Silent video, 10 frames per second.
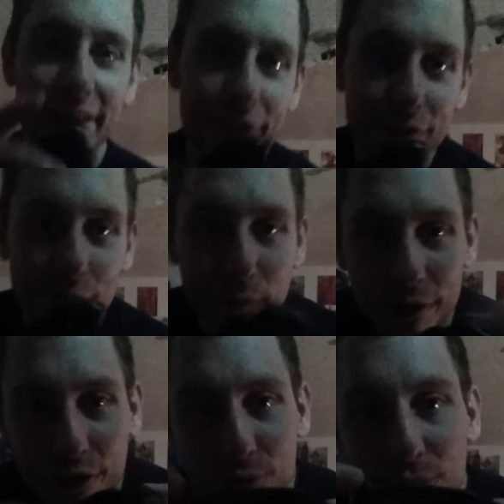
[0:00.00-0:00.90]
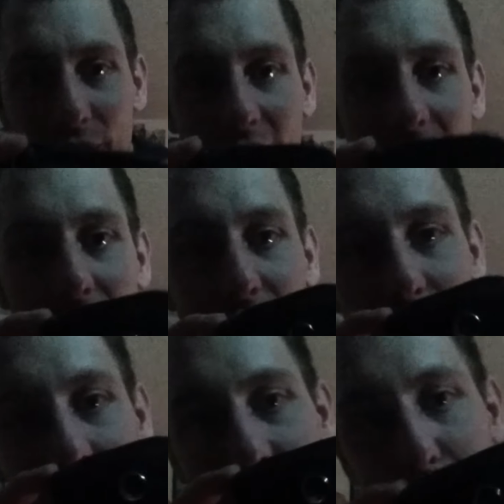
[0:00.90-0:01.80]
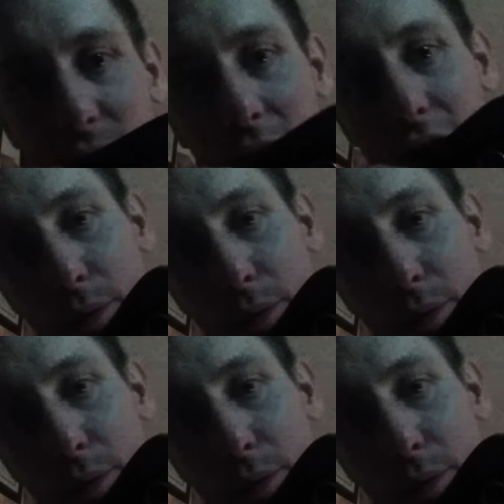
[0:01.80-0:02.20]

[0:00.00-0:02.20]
This is pretty cool. I got this on Amazon.